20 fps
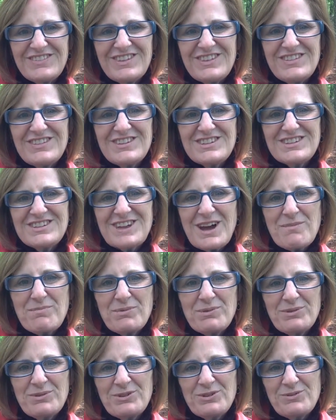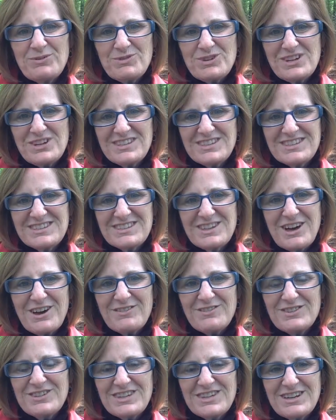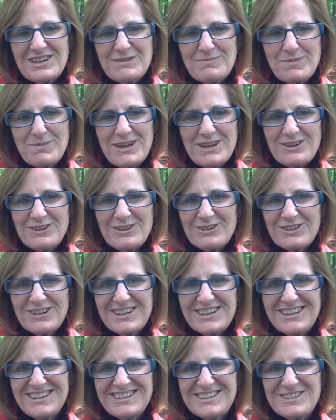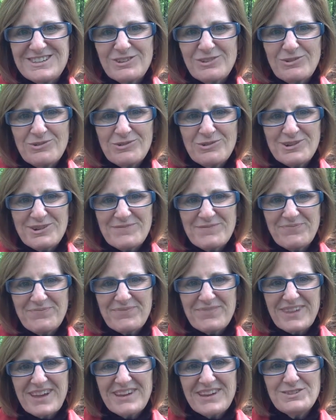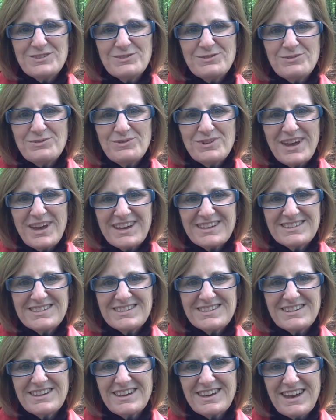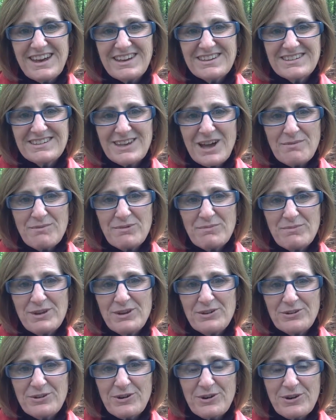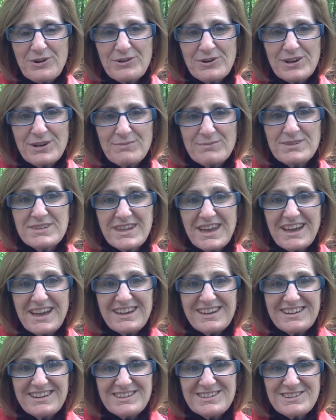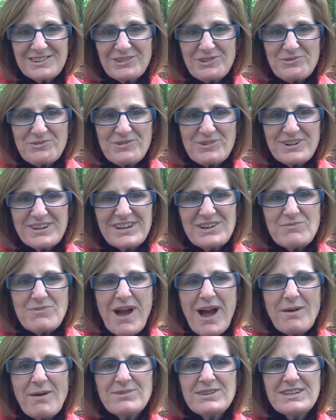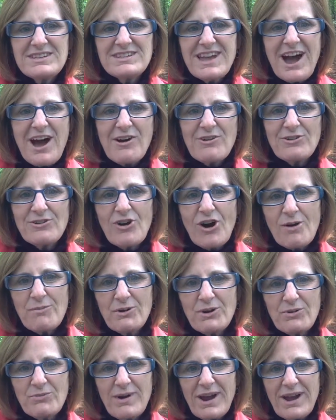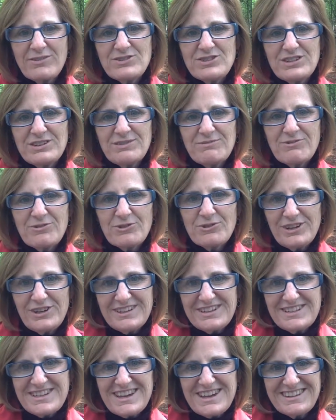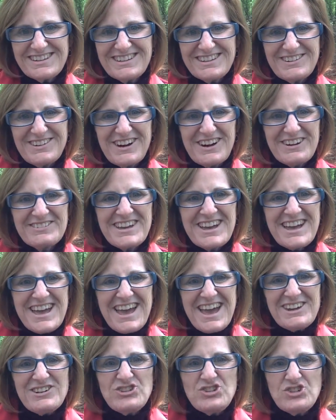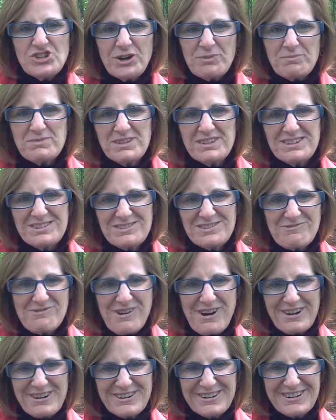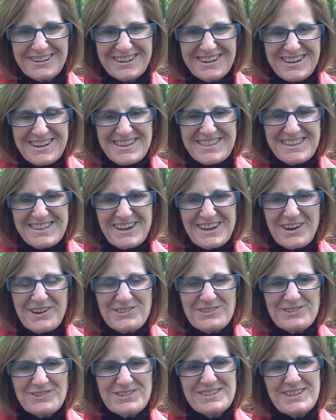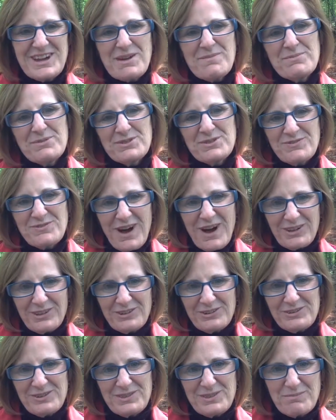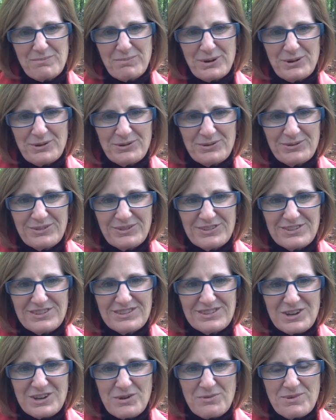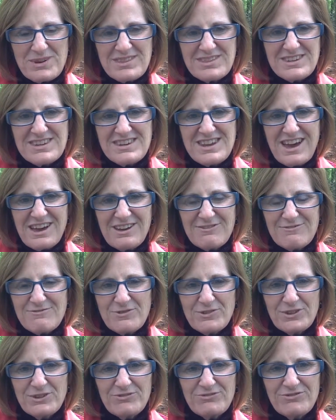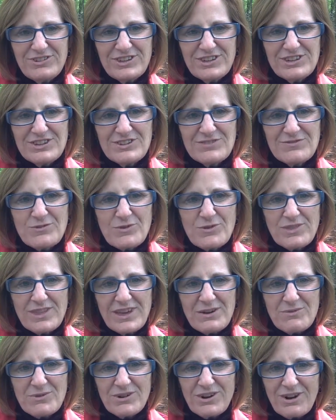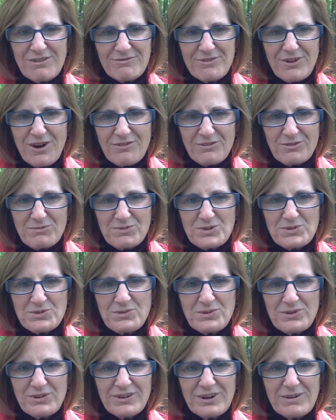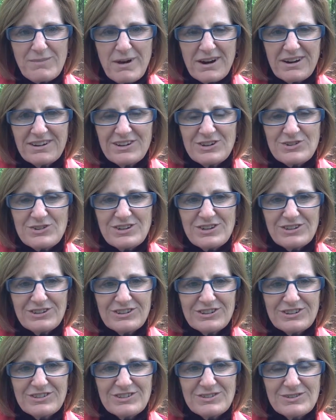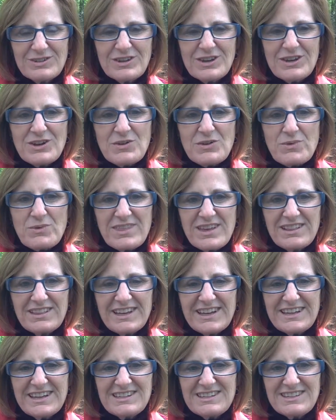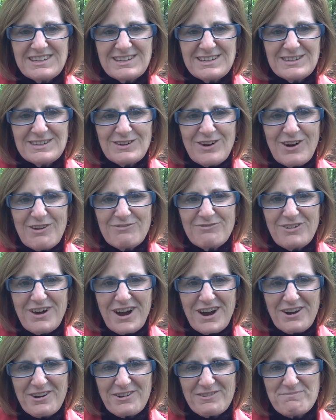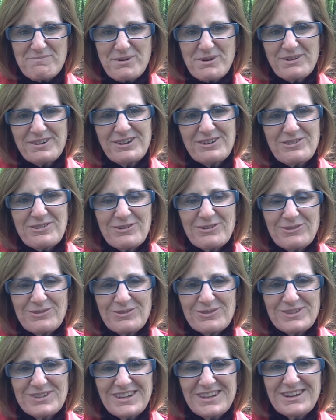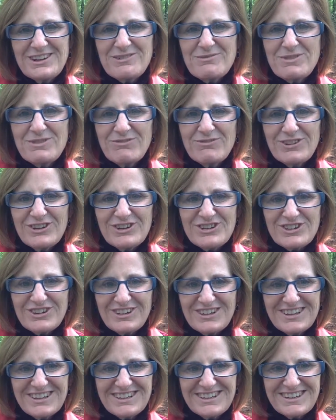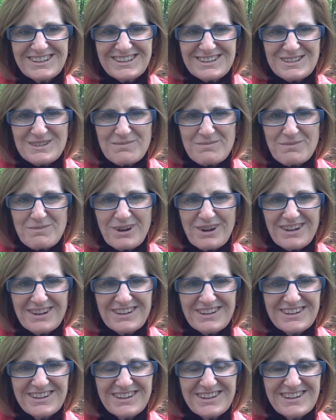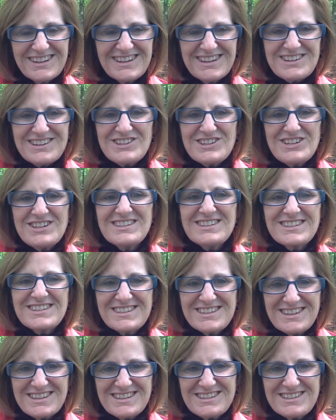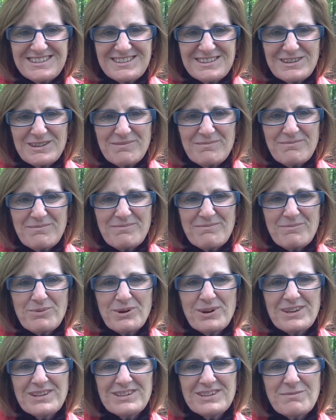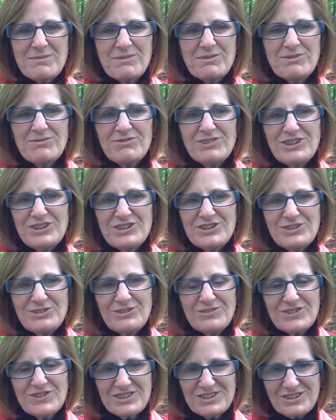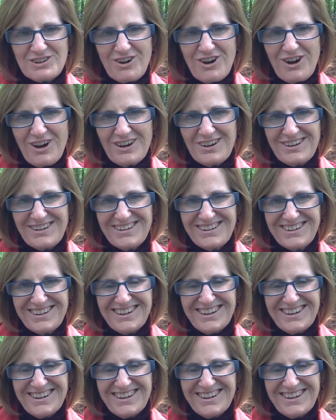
Then the disciple whom Jesus loved said to Peter, "It is the Lord." As soon as Simon Peter heard him say, "It is the Lord," he wrapped his outer garment around him, for he had taken it off, and jumped into the water. The other disciples followed in the boat, towing the net full of fish, for they were not far from shore, about 100 yards. When they landed, they saw a fire of burning coals there with fish on it and some bread. Jesus said to them, "Bring some of the fish you have just caught."